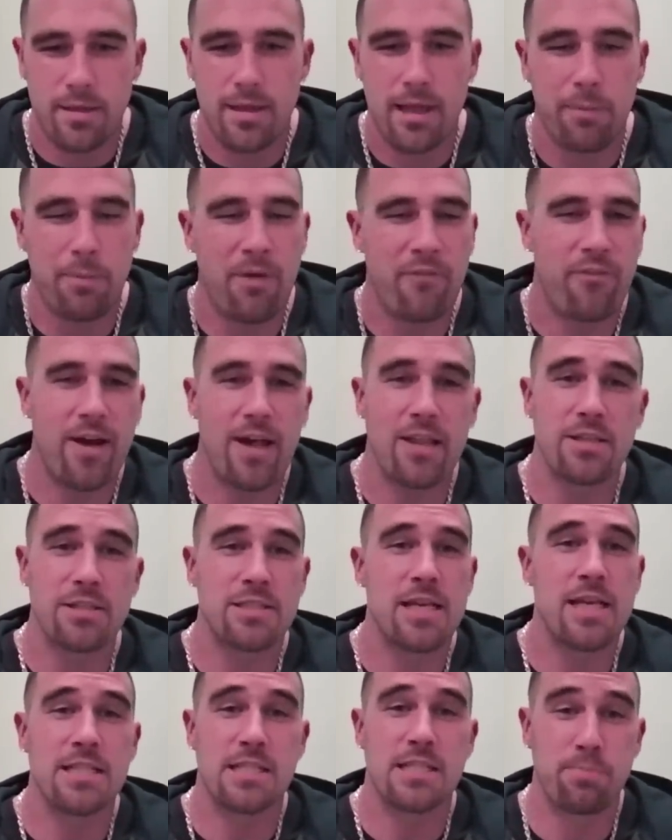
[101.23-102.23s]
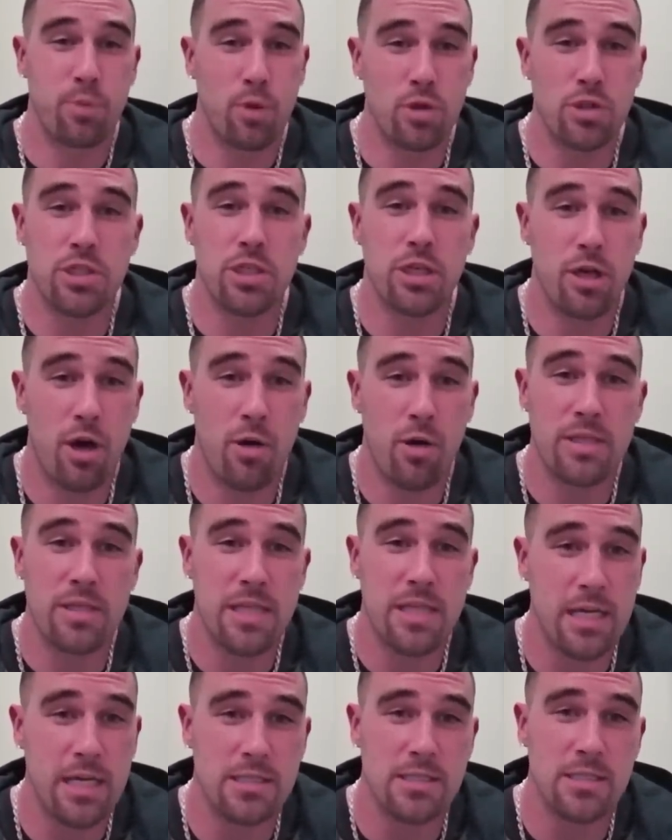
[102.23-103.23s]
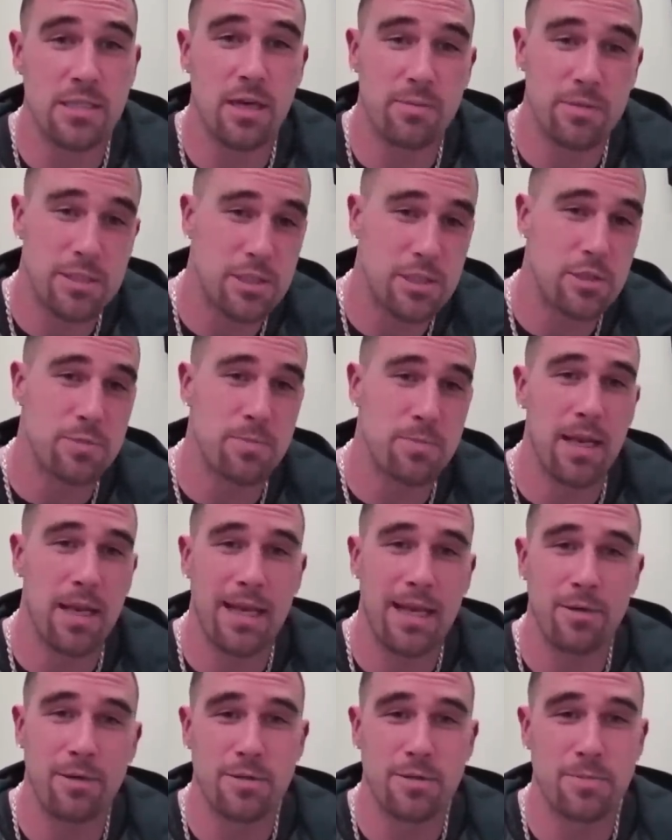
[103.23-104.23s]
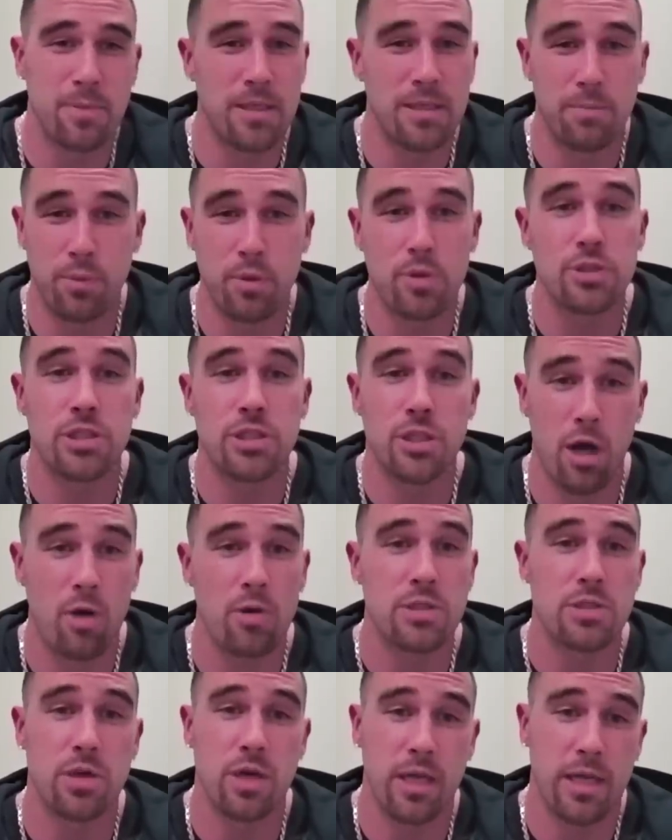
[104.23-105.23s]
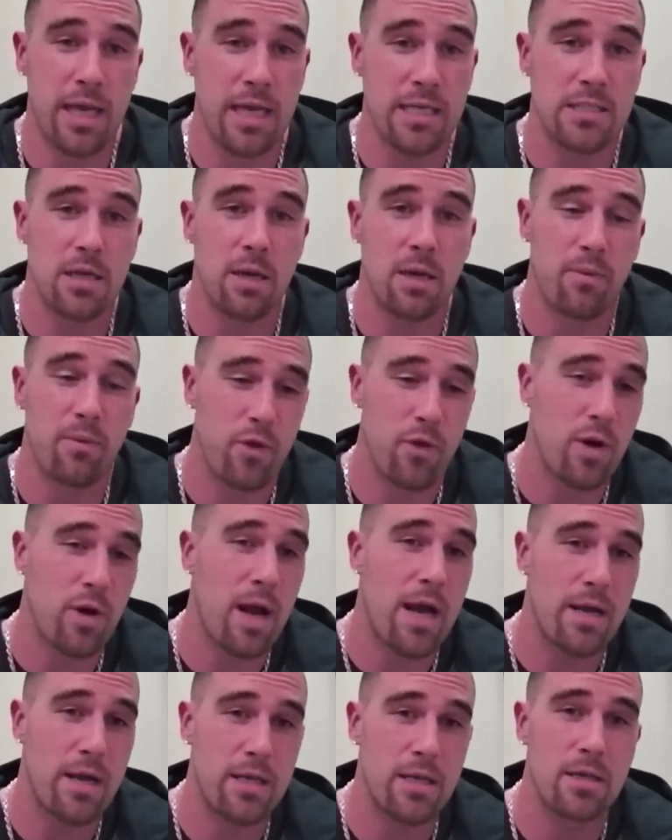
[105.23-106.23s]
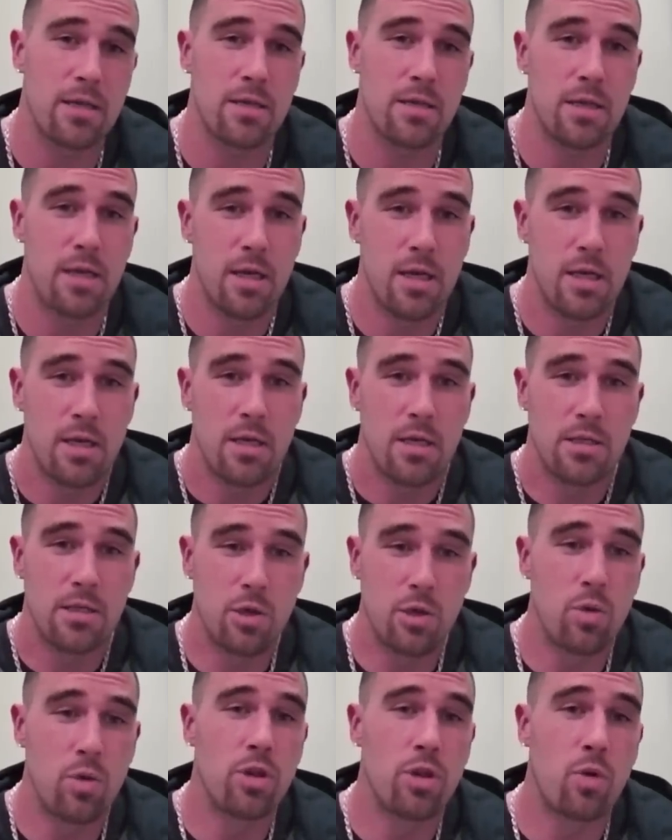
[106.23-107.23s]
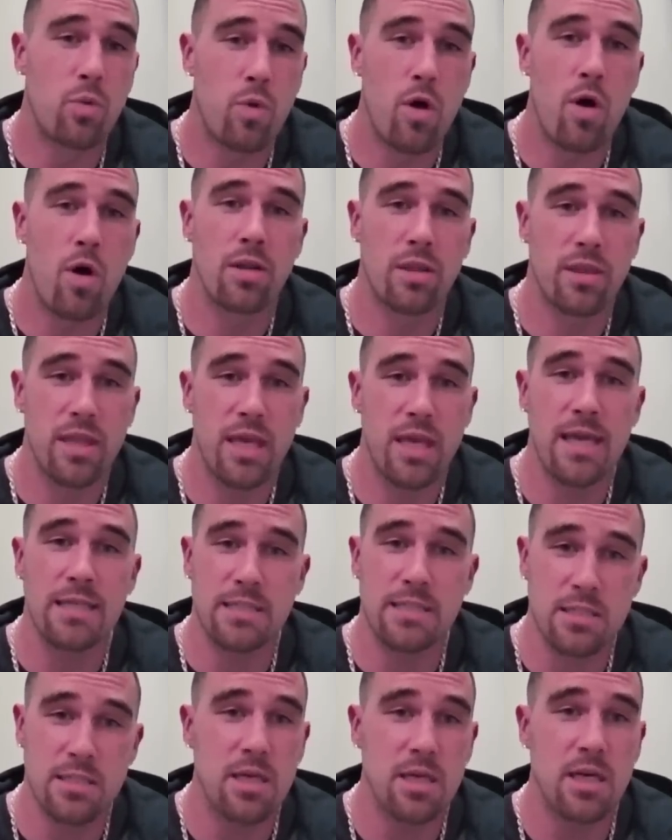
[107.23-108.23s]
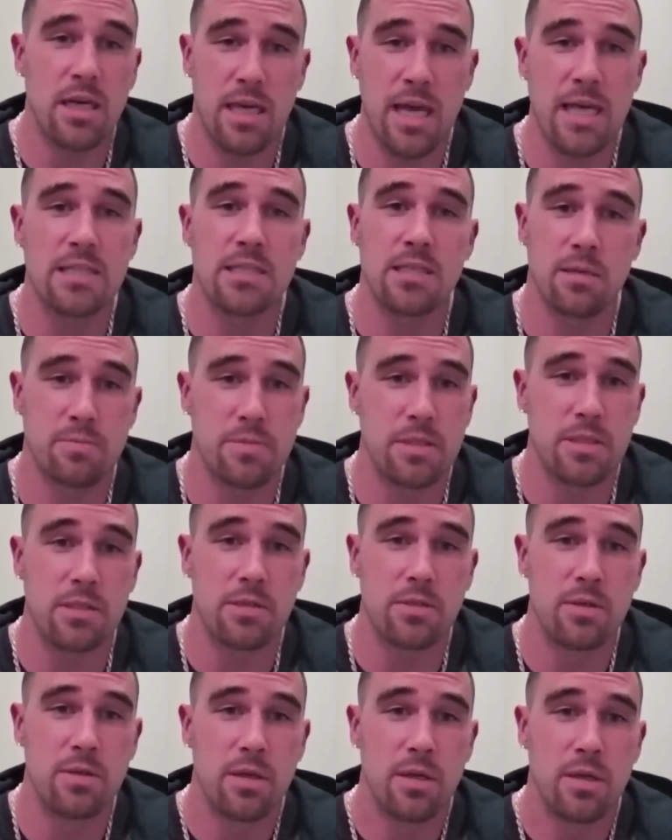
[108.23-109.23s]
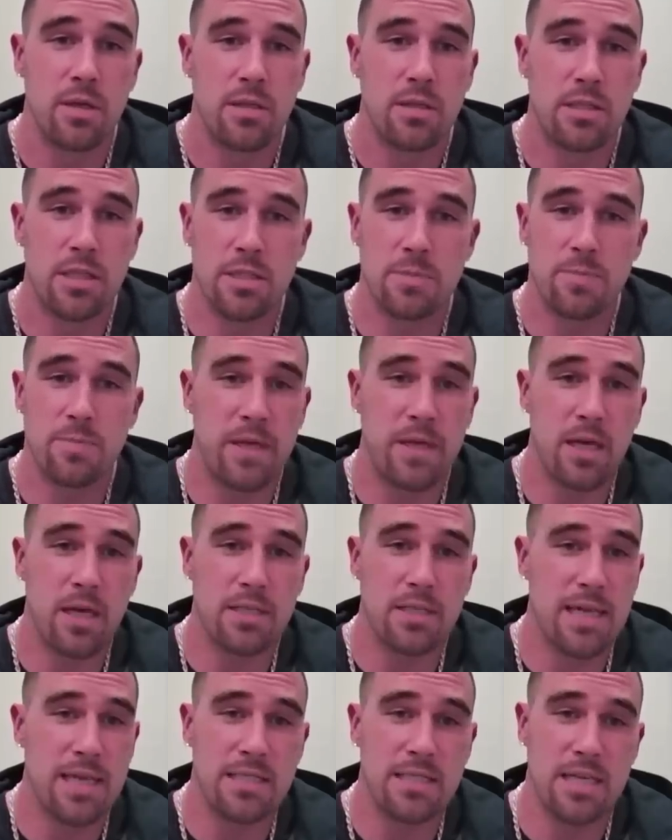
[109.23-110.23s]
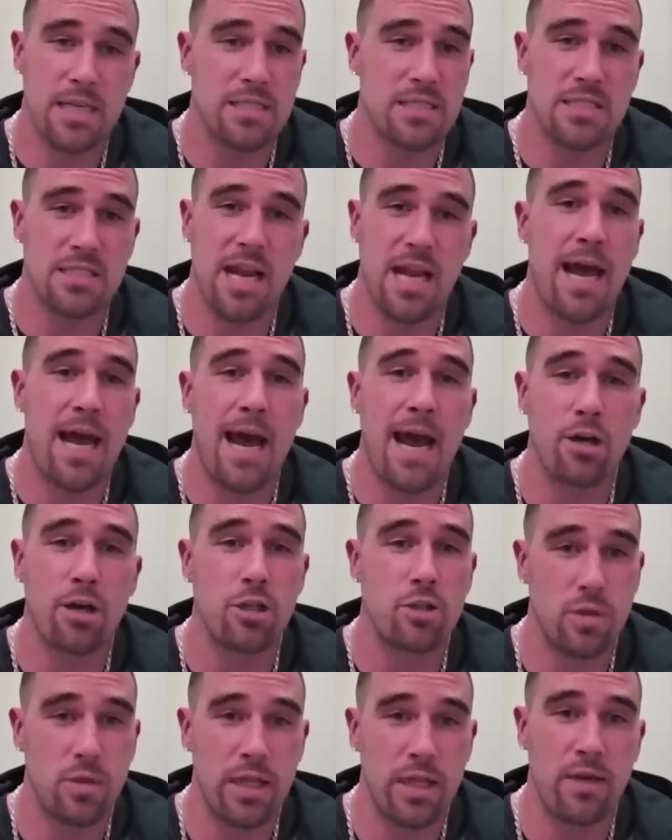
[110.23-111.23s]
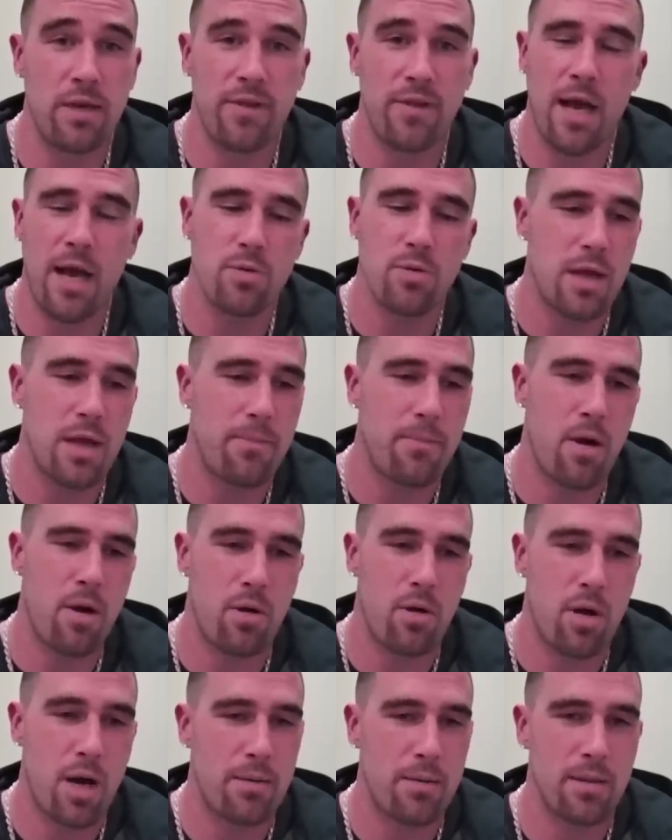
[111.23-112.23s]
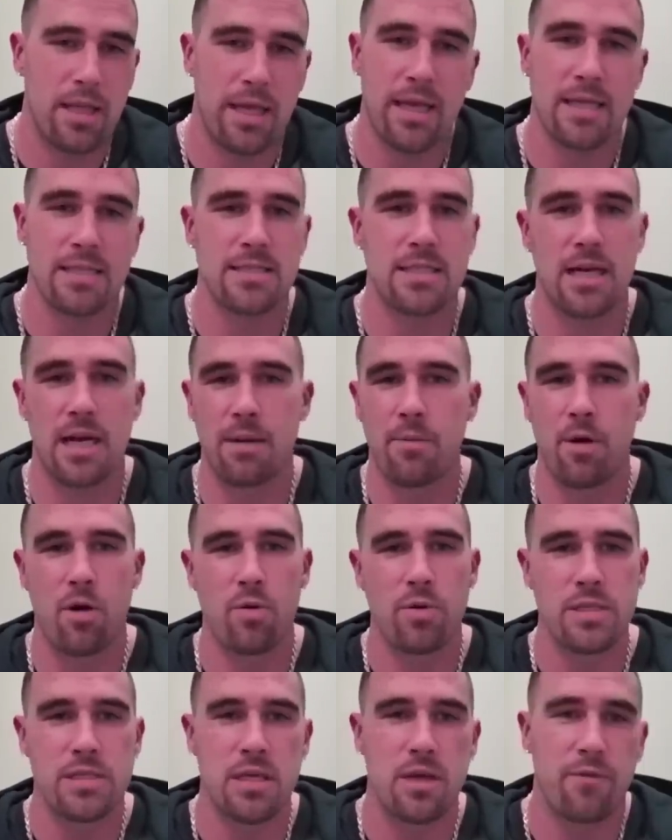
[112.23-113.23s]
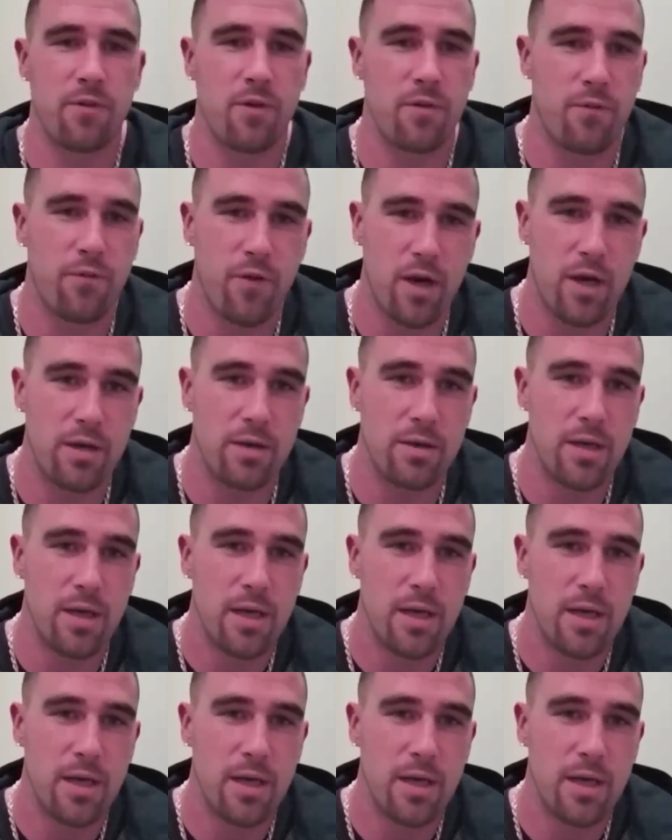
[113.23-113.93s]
Like my father says, the bullshit always catches up. Excuse my language, but bullshit always going to catch up. If you're out here doing the wrong things, it's going to catch up to you just because right. that's just not how you live. And I, am all, like I said, I'm always here for the fun.